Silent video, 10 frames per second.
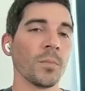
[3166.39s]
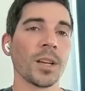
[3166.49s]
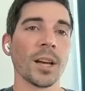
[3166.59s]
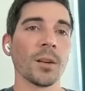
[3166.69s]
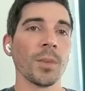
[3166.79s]

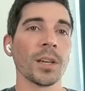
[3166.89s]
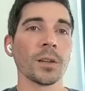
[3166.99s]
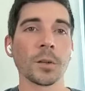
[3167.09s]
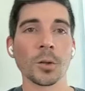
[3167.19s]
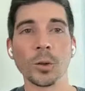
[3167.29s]
kind of make
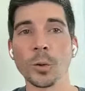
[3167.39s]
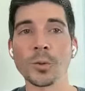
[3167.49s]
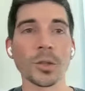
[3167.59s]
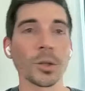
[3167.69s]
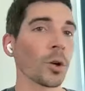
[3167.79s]
a
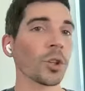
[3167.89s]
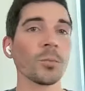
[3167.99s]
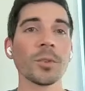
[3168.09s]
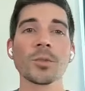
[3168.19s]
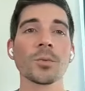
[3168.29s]
closing
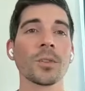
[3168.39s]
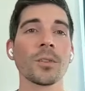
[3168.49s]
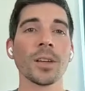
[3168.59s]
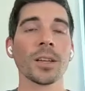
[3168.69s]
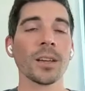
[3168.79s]
argument sort of
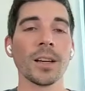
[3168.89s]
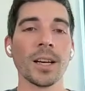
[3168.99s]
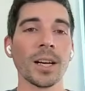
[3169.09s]
thing,